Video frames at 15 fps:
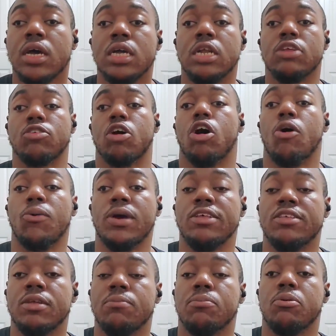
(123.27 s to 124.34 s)
And it's
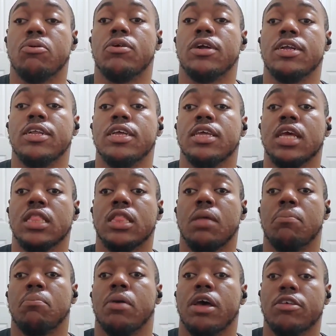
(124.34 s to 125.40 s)
always important to get
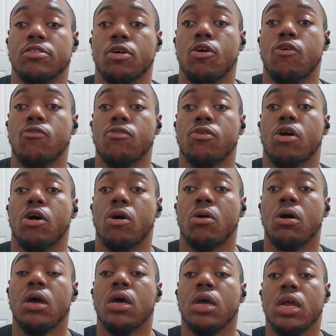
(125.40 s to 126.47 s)
the best
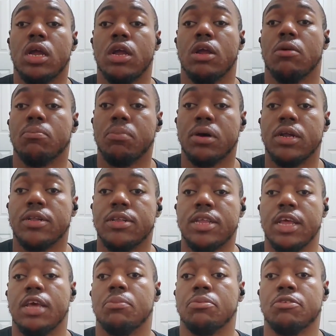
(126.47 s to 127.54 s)
overall earbud
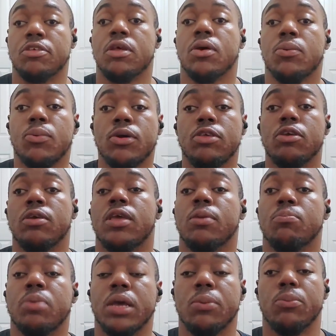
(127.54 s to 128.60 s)
tips when
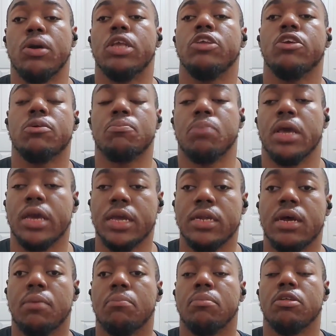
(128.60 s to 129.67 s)
you're
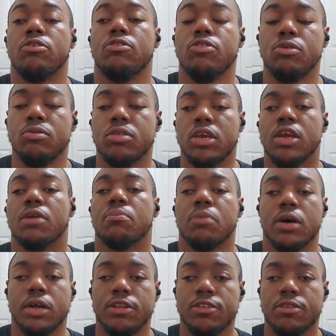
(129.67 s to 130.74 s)
picking up Bluetooth
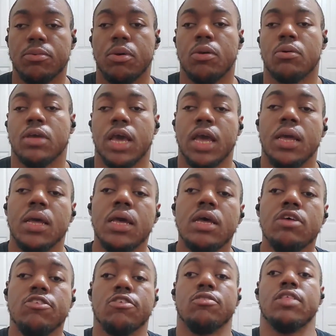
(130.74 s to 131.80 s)
earbuds. Okay,
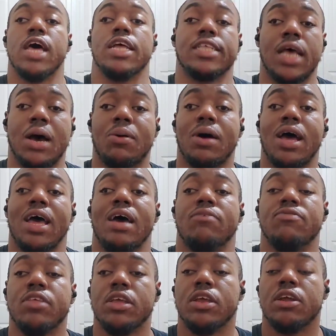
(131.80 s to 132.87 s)
so that's how I
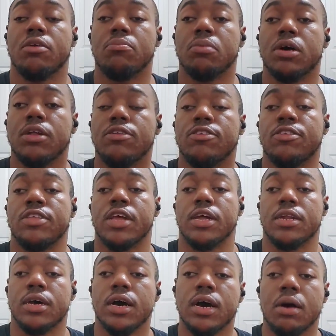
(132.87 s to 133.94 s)
have the earbuds
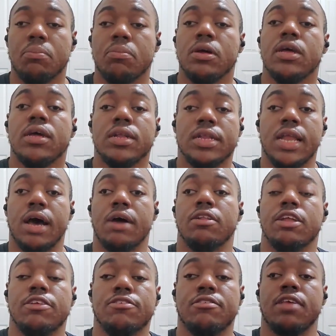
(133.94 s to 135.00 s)
set up. Now
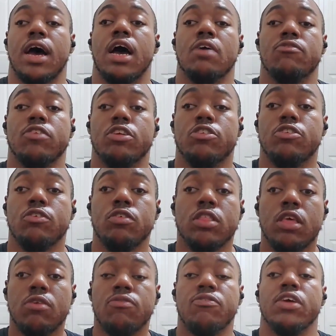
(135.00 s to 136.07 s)
let's dive into
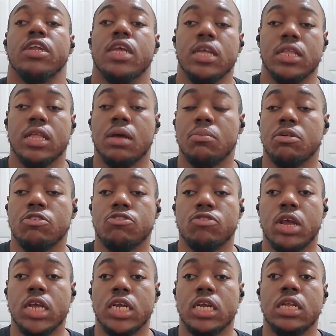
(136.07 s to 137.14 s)
the fitting
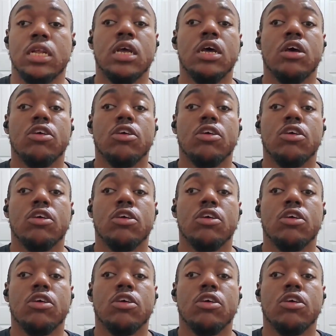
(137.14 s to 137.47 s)
demonstration.